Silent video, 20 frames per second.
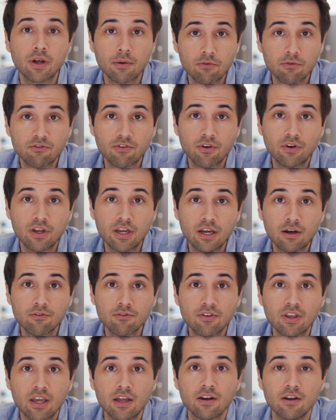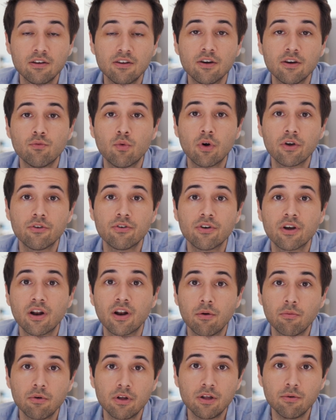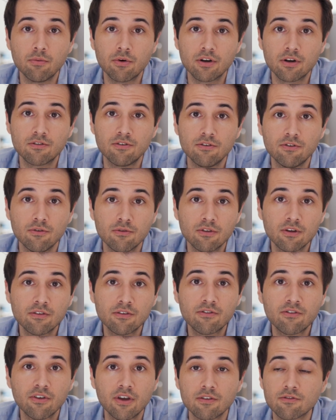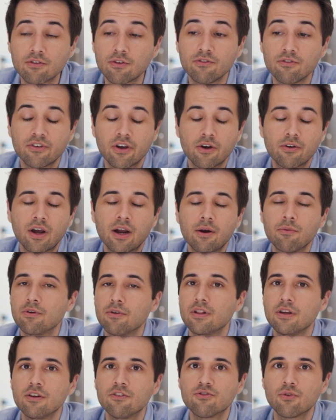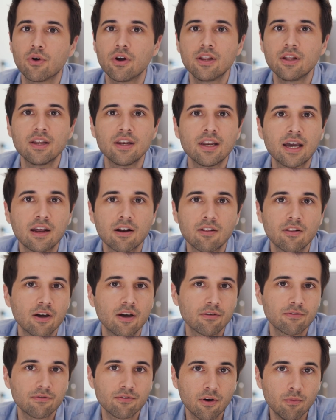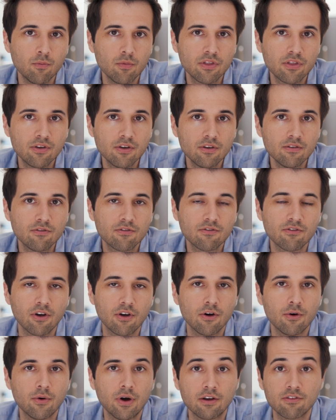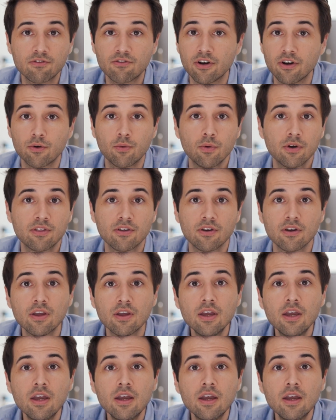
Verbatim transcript: when I was starting out to get an idea of whether or not I really wanted to do this. It turns out I really enjoyed it and had a lot of fun with it, so I stuck with it.